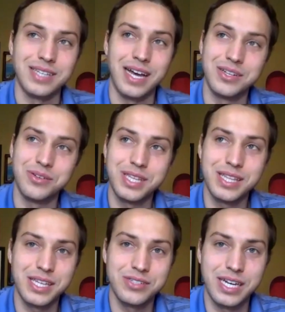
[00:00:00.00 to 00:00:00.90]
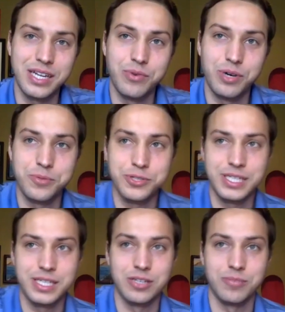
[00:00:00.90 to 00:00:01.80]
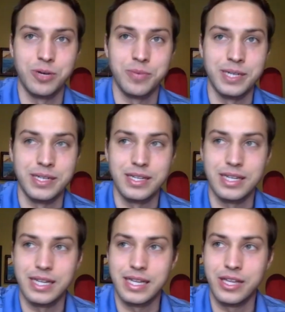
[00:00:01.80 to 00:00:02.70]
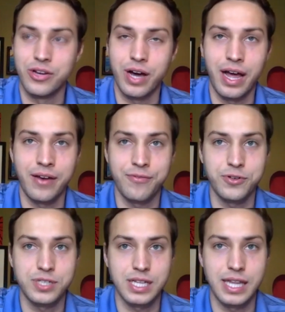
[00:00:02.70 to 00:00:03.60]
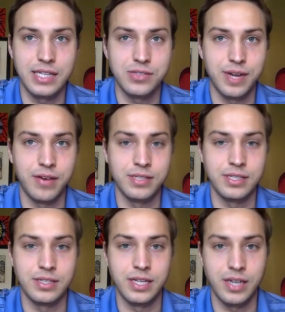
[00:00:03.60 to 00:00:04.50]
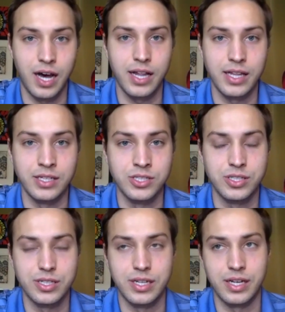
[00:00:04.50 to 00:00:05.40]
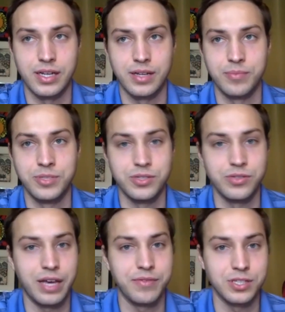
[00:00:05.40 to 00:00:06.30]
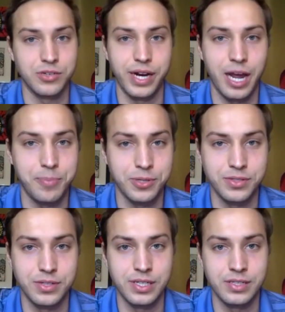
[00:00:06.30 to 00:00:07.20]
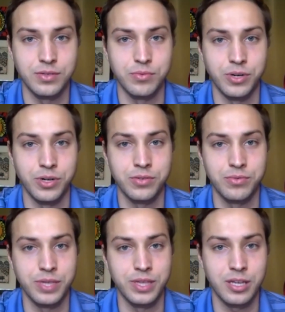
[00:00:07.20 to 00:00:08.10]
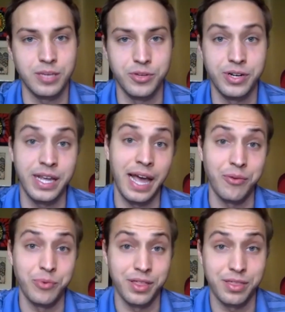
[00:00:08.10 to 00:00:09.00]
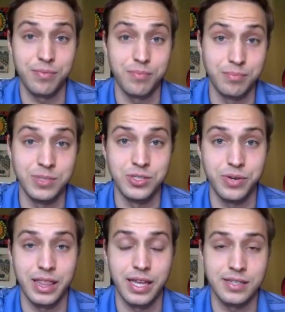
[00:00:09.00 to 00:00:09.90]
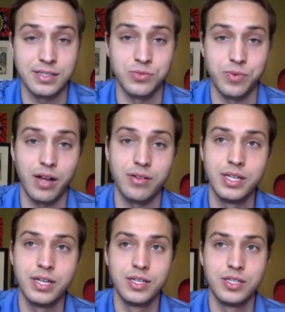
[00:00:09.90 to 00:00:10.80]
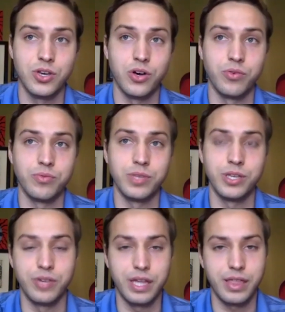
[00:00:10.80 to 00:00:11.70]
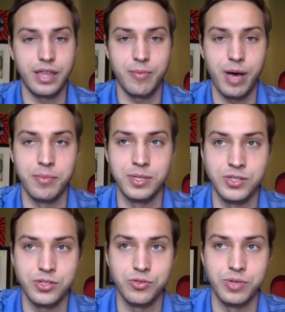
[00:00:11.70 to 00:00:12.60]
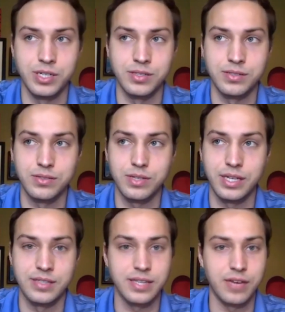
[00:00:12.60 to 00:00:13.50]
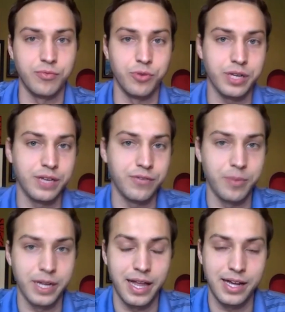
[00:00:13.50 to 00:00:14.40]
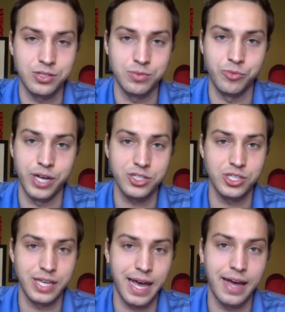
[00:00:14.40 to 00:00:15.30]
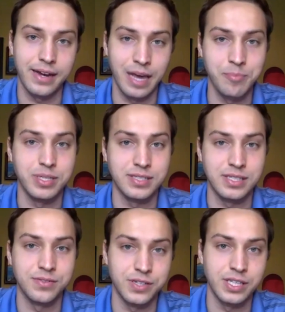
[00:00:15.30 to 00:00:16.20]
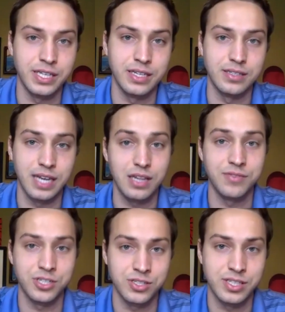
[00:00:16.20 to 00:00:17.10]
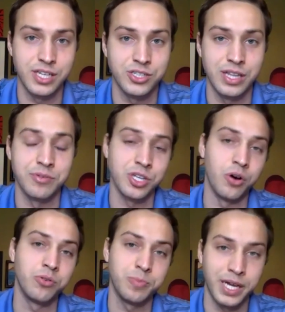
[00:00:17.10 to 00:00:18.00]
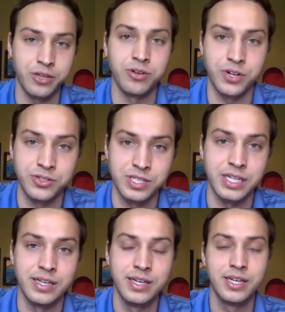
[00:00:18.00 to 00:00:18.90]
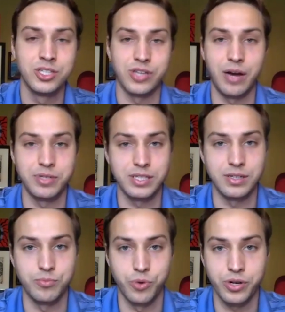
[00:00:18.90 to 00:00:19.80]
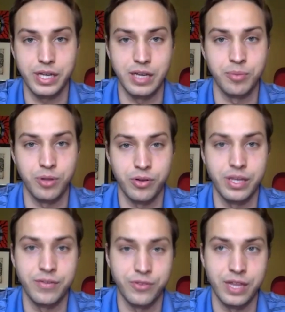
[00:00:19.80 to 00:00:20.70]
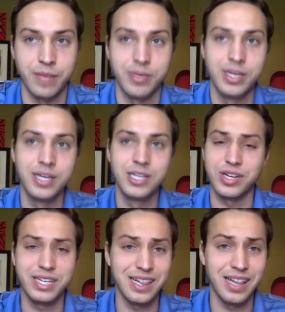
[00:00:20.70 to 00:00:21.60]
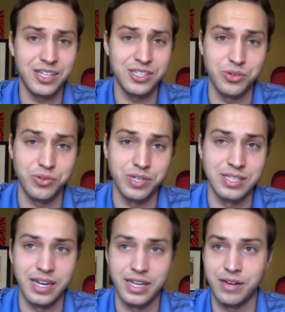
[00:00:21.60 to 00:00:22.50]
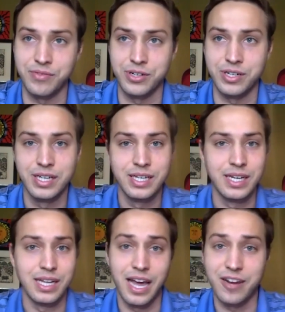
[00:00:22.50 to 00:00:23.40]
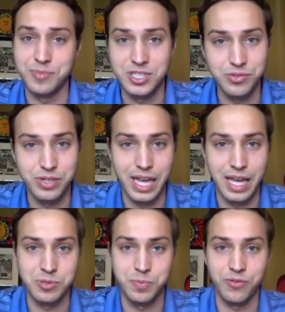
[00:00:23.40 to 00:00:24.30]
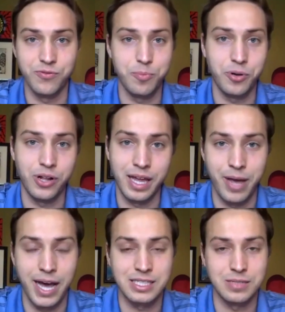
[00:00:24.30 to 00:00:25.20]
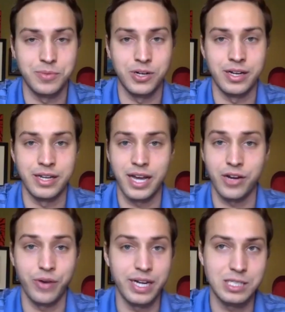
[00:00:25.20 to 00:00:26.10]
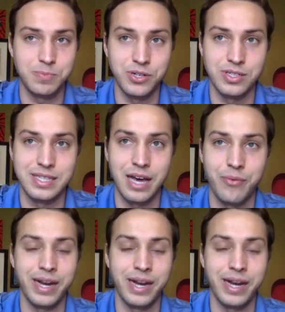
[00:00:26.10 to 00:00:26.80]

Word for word: I don't think there's any one particular moment. You know, at first glance, when I was in, in college, uh, Mizzou gave us a great opportunity to work with the community and with Mizzou athletics as well. So the unique thing about Mizzou was instead of working from a classroom, we actually had an NBC affiliate television station that was owned by the university. So I was a working employee for them. So I did a lot of stories and I covered a lot of Mizzou games, both football and basketball, and got great experience that way.